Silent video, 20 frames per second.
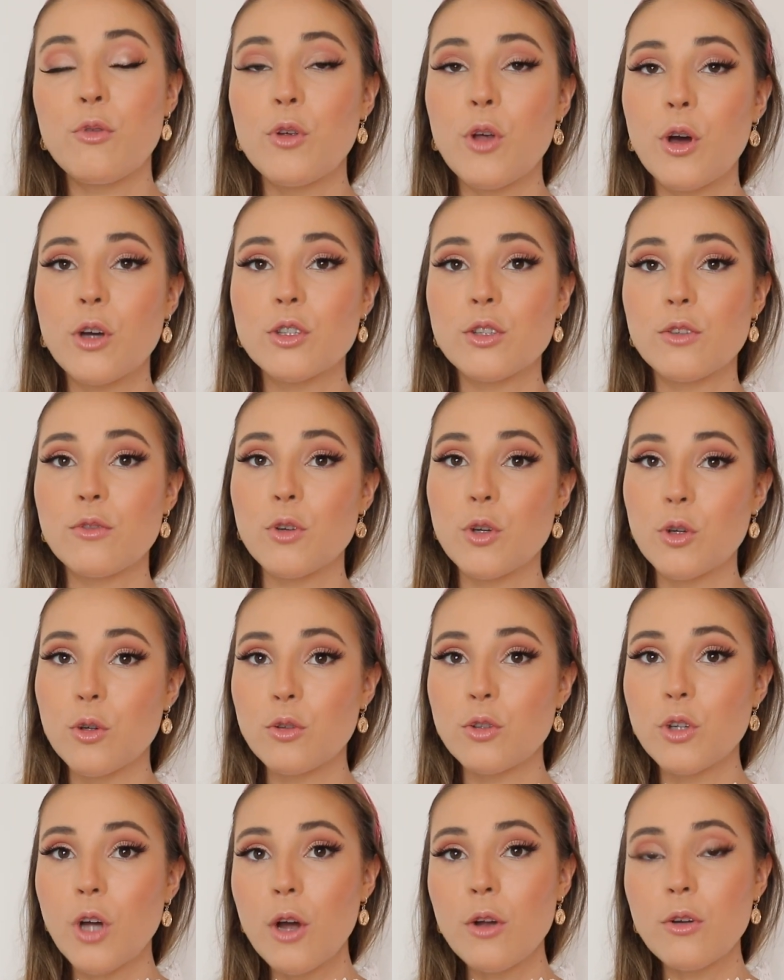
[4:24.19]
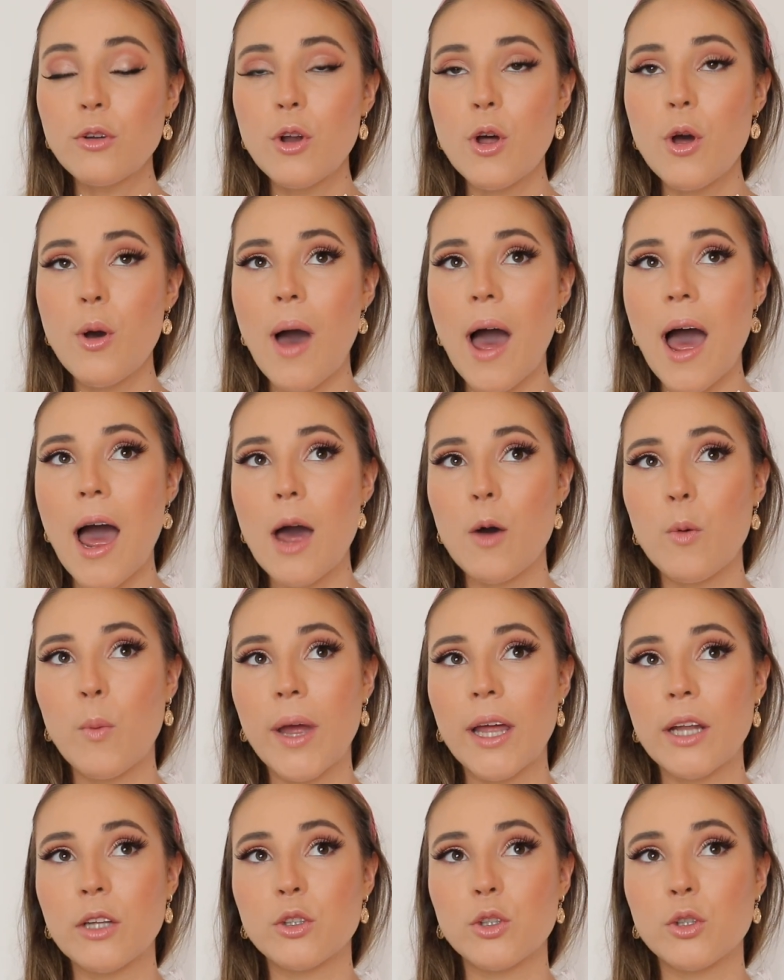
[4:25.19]
For those of you who don't know, I
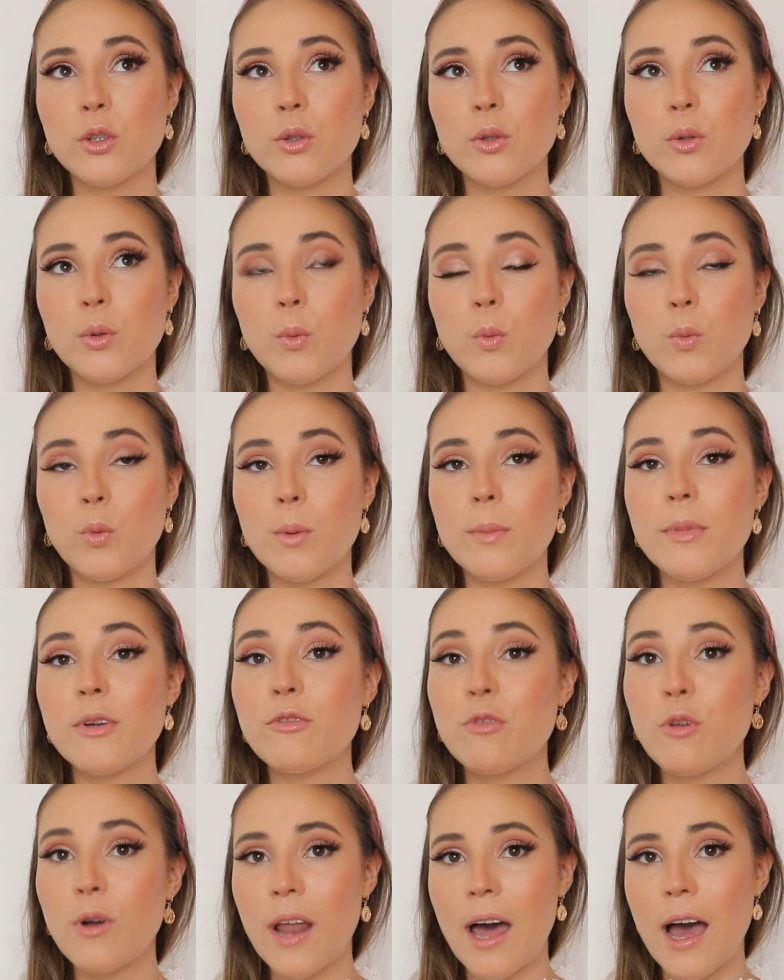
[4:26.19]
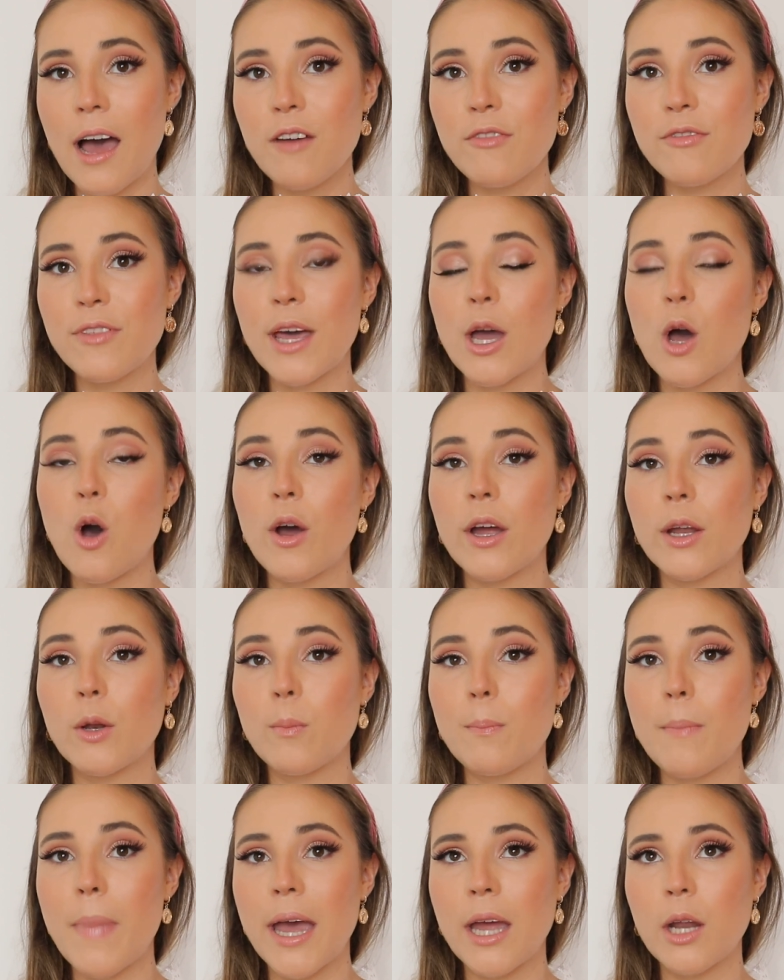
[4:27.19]
went to Women for Life. They are
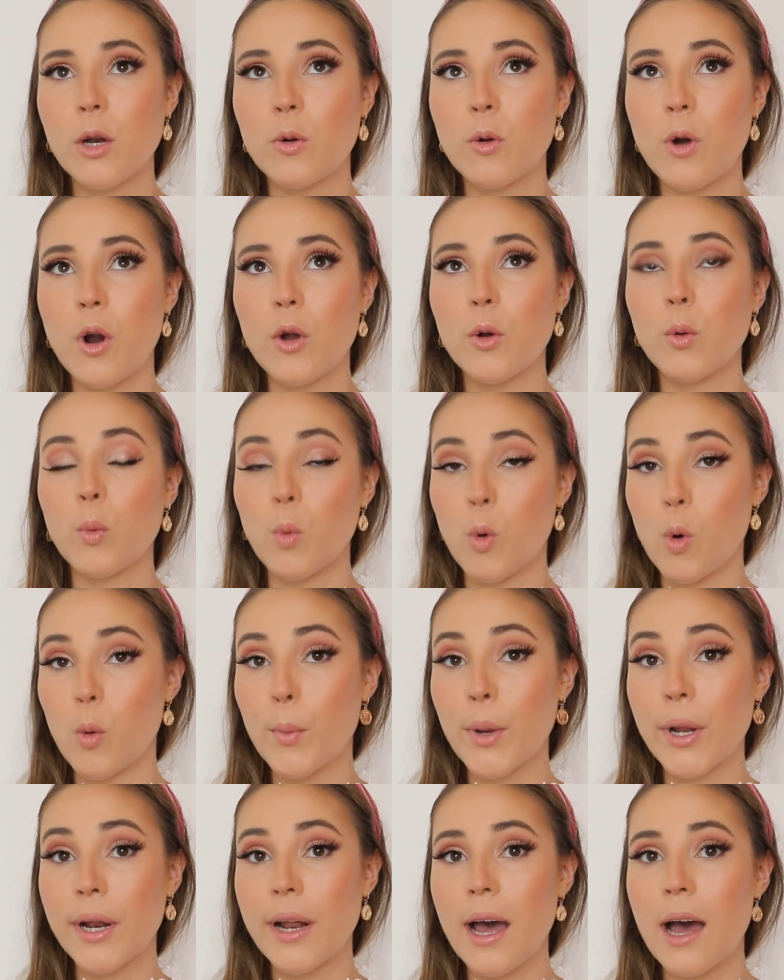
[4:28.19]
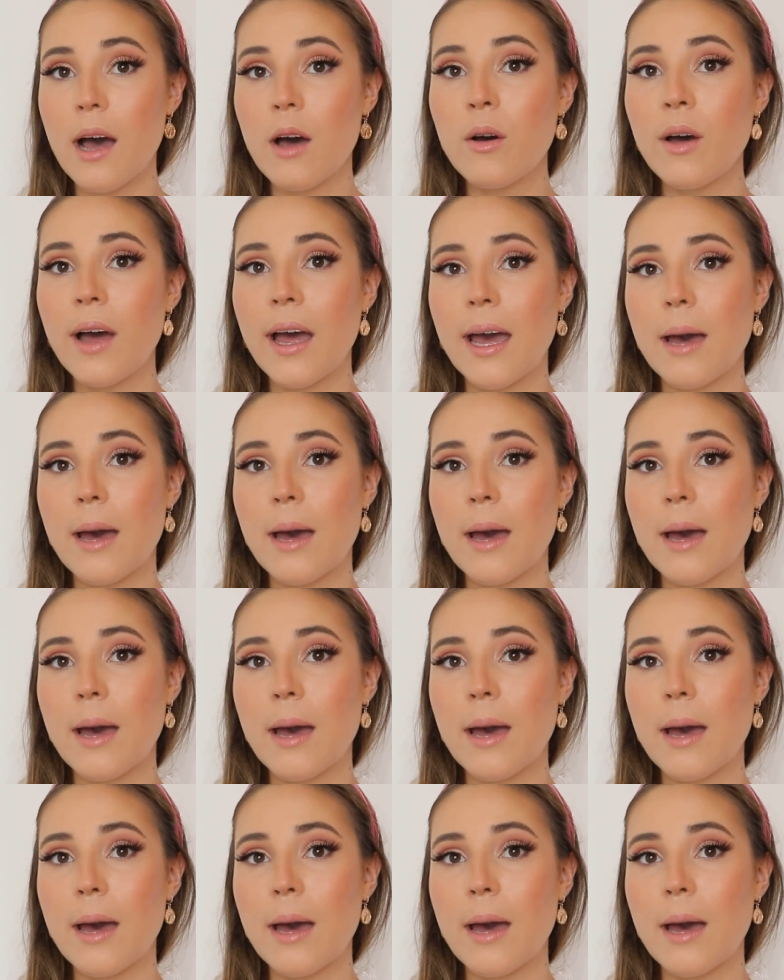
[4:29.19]
in Main Road, Warmer now,